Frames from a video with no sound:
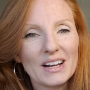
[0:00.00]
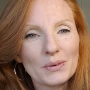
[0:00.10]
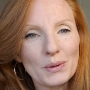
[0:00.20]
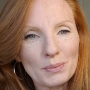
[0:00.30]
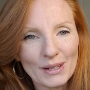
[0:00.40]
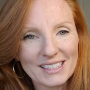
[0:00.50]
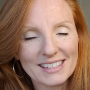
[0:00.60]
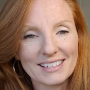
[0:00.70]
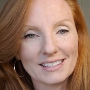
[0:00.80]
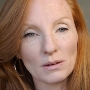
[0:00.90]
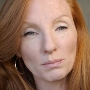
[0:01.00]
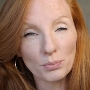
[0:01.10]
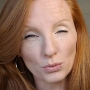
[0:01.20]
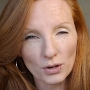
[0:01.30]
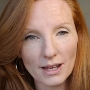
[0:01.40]
replace it to
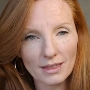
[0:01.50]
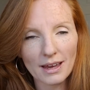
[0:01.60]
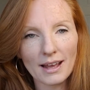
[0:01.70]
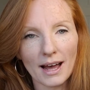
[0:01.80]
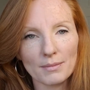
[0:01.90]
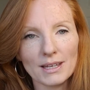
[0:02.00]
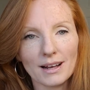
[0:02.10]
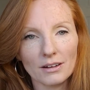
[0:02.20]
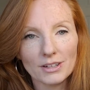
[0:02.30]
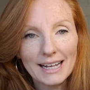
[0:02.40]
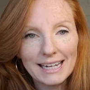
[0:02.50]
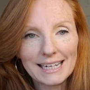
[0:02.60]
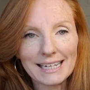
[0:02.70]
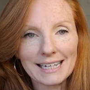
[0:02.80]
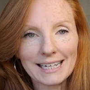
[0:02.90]
break that habit of
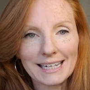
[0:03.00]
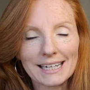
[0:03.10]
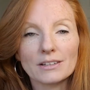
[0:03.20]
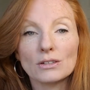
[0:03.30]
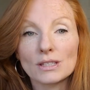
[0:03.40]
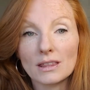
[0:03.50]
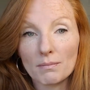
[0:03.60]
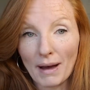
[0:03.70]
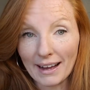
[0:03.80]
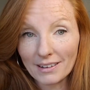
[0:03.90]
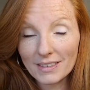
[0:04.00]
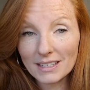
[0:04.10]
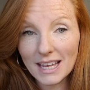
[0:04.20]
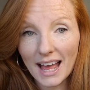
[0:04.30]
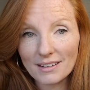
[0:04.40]
using the back of the
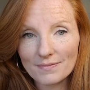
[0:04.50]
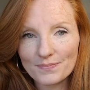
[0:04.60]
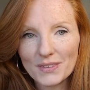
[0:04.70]
tongue.